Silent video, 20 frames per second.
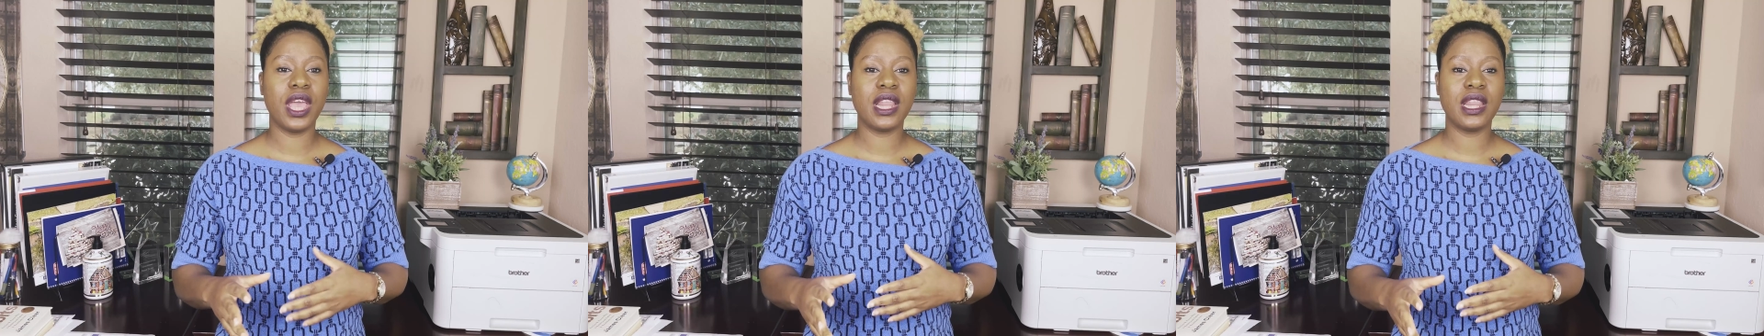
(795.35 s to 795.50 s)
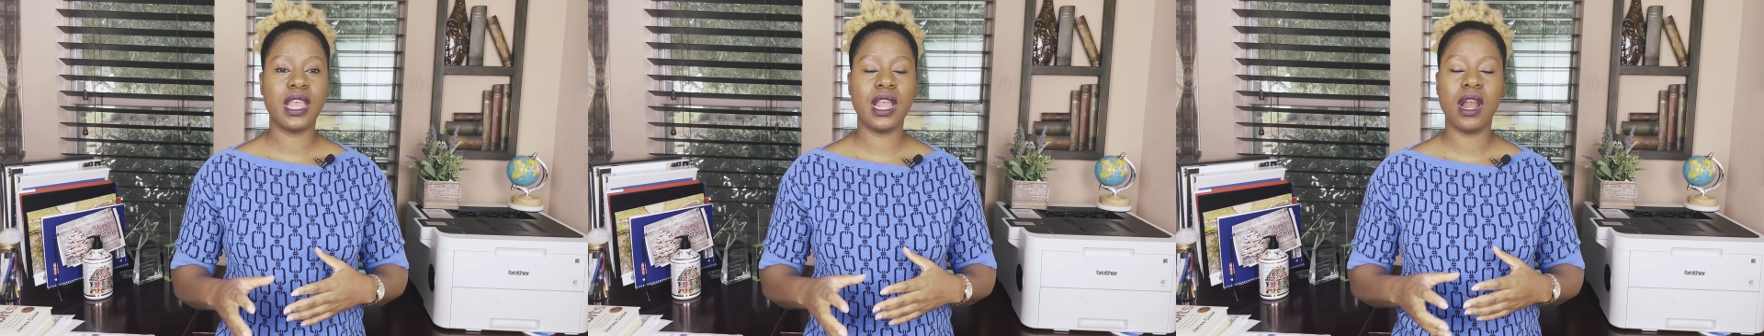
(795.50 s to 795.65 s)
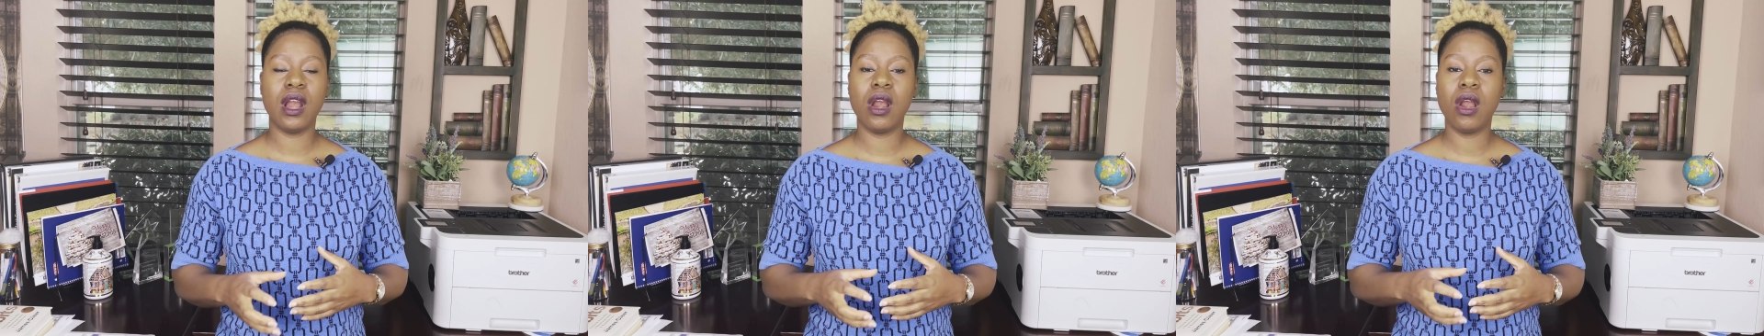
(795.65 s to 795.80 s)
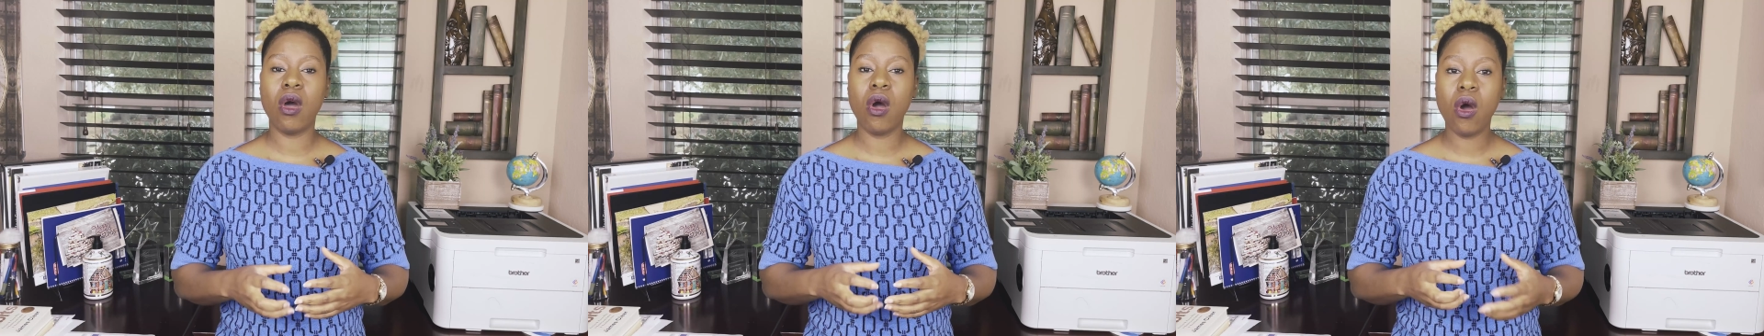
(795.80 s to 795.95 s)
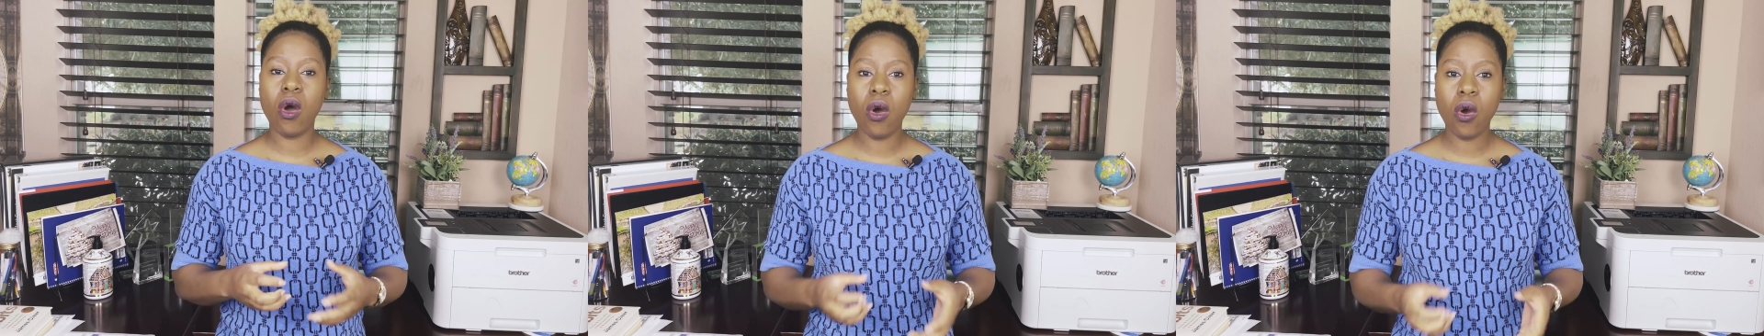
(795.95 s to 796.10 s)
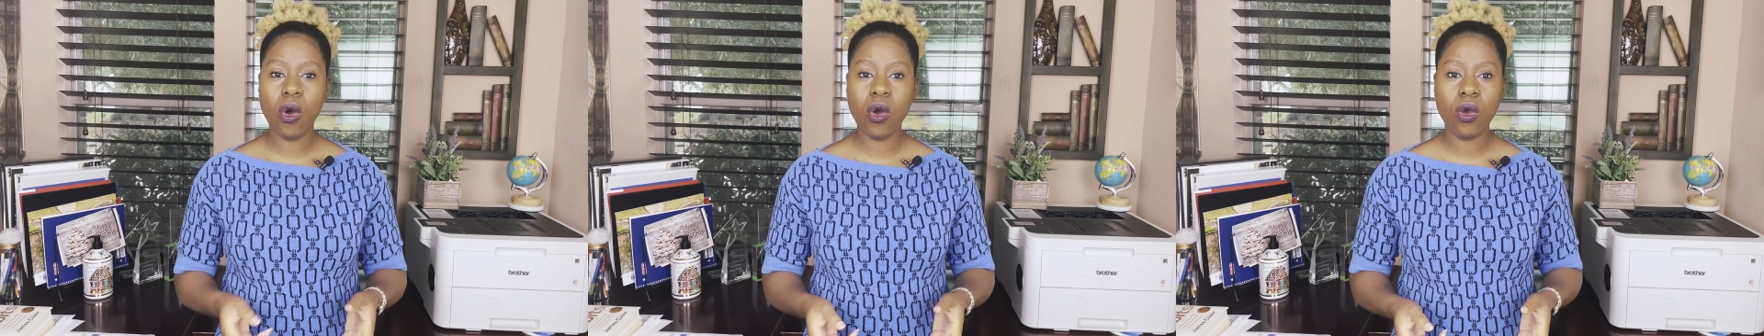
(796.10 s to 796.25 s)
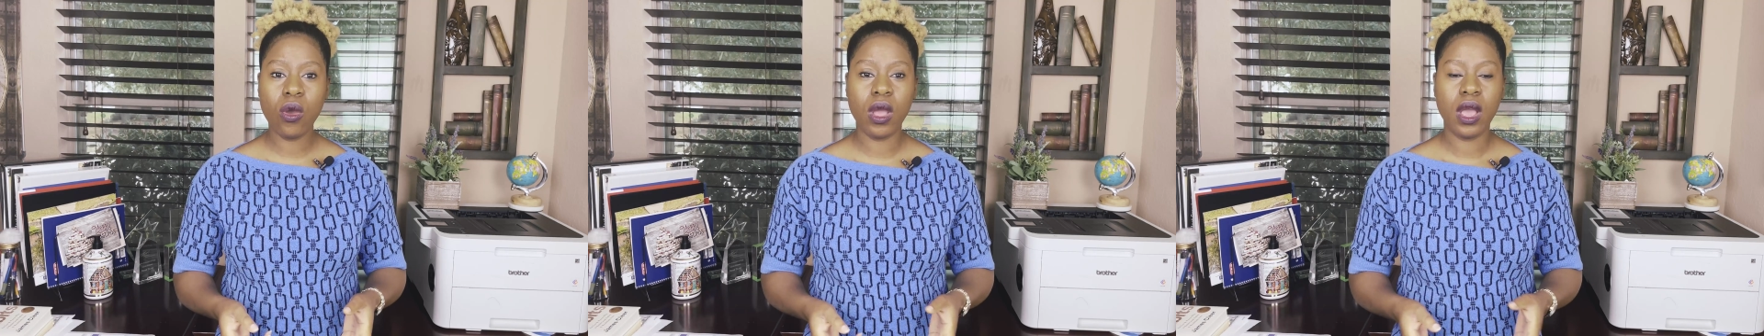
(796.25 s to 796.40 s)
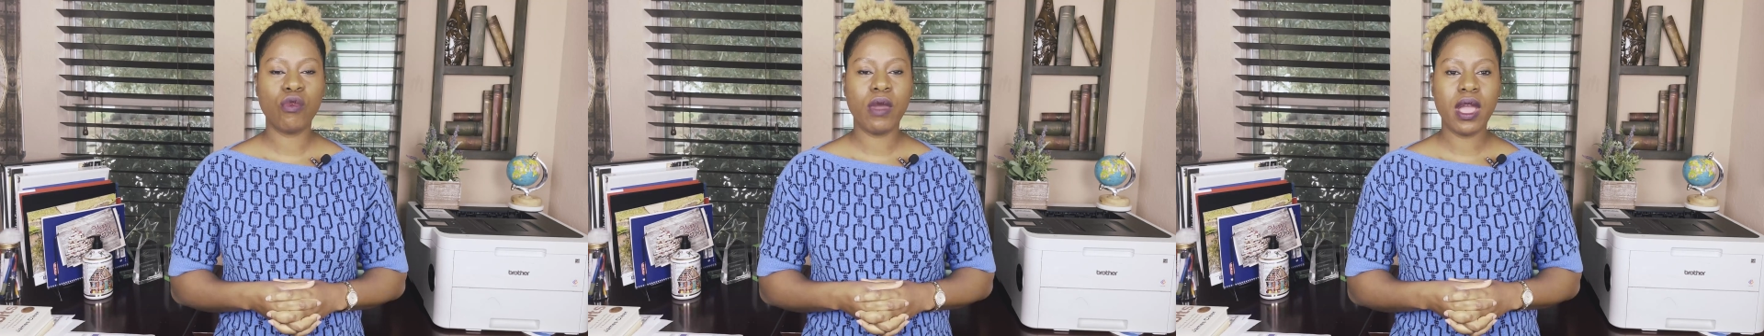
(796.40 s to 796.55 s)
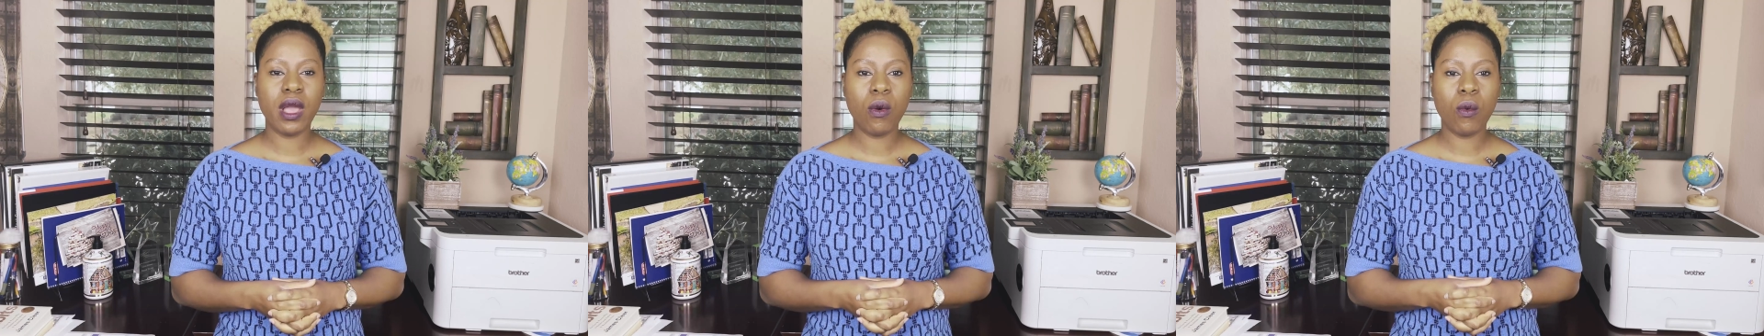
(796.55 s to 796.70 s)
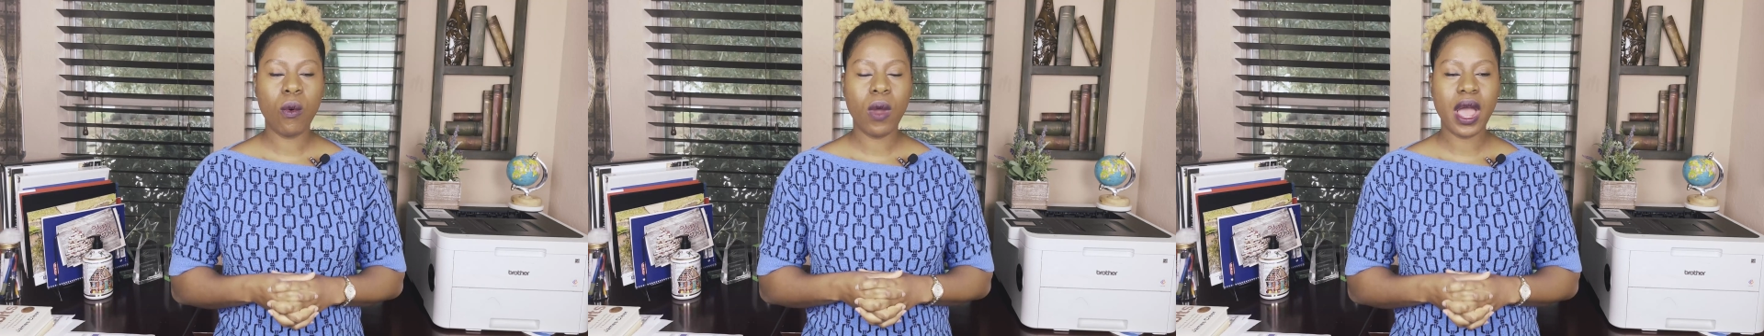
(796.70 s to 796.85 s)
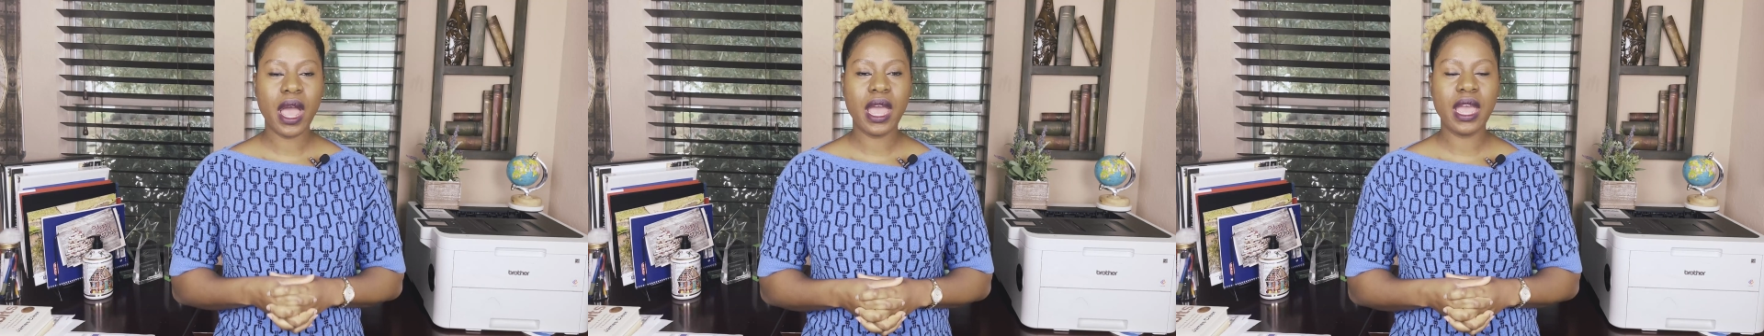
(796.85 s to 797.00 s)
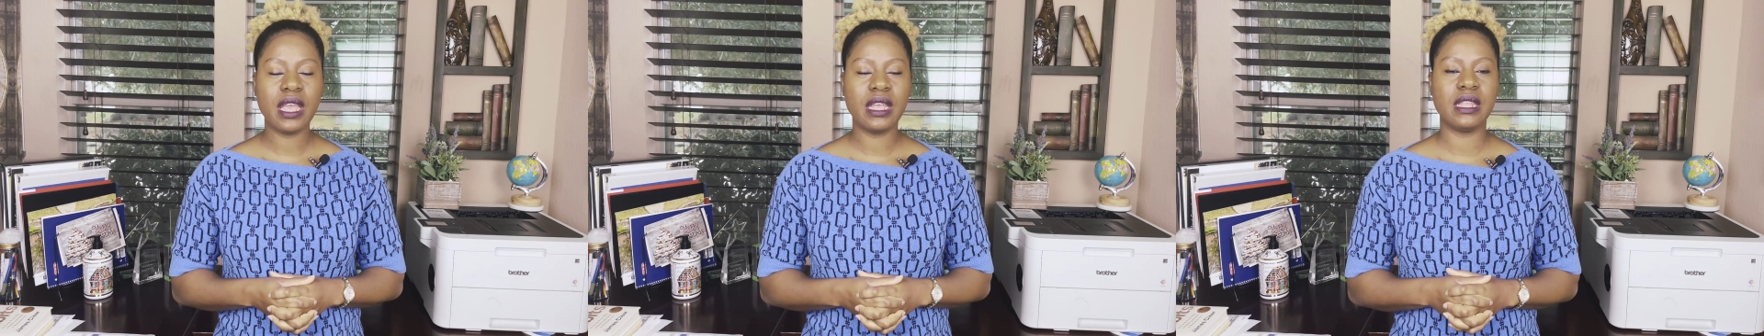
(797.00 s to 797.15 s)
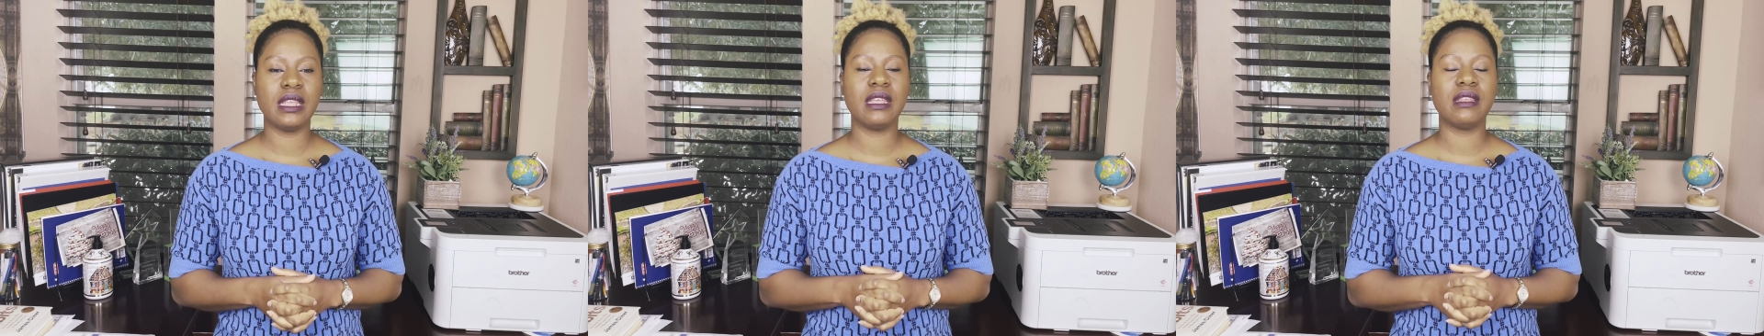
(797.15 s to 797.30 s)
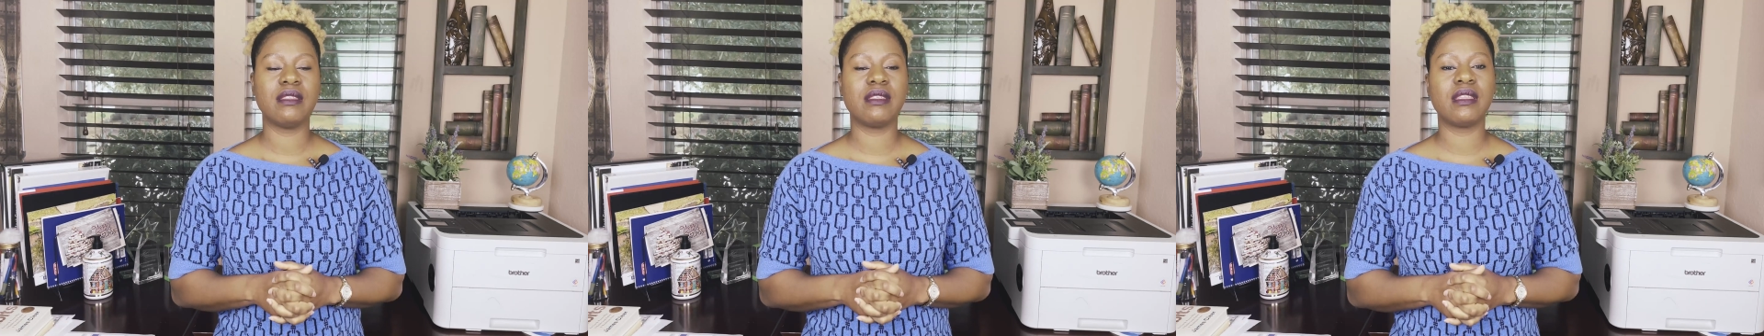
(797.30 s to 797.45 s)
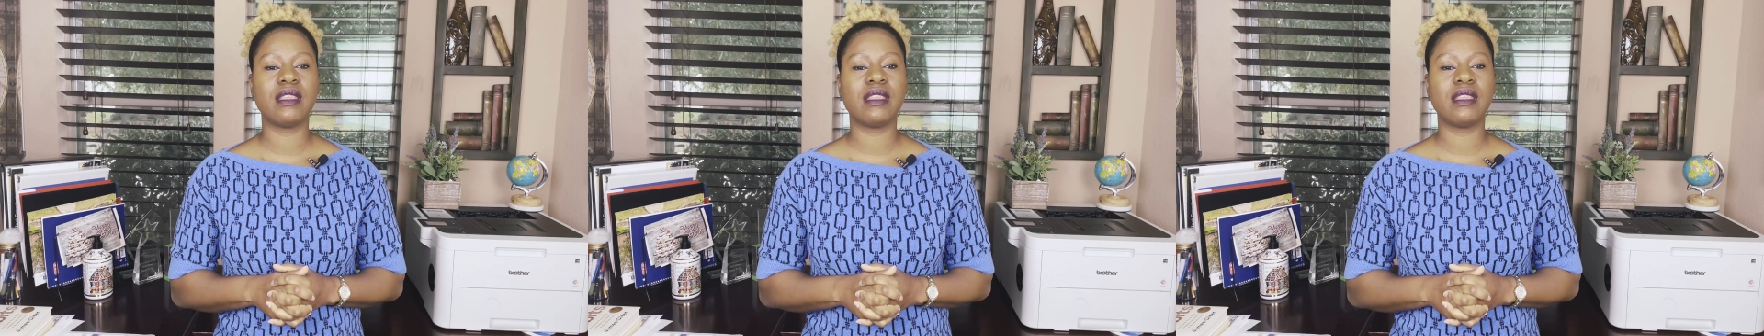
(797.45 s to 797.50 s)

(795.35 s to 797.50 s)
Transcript: in a long trail ride,